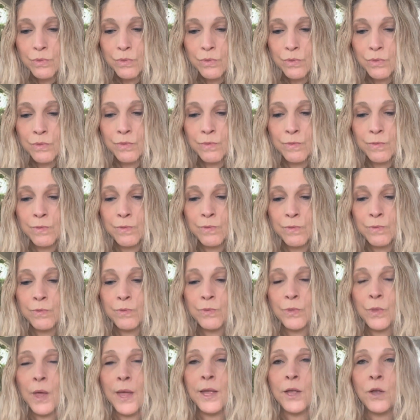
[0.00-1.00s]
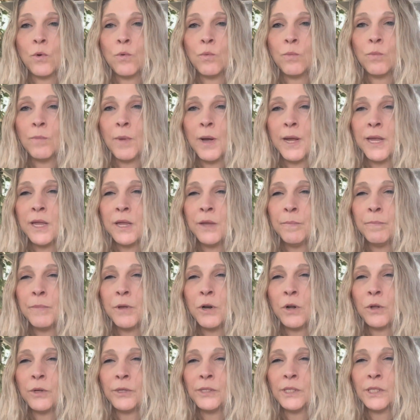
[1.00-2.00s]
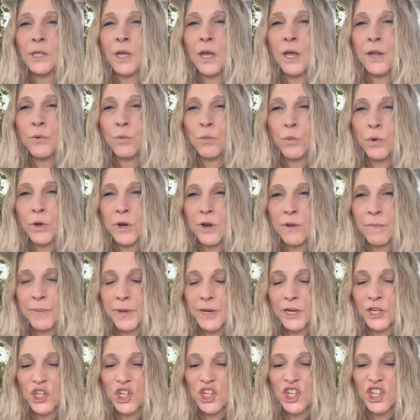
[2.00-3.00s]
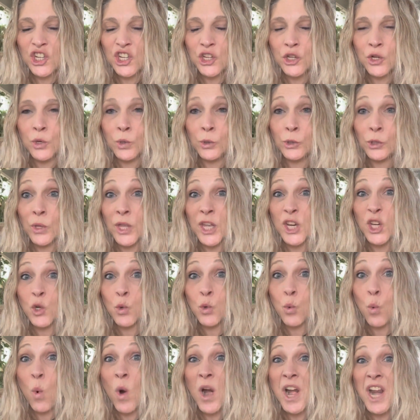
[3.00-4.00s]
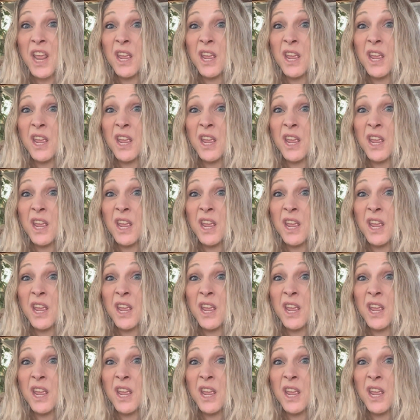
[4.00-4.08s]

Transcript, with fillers: mm, like my middle son would have been two, so like 20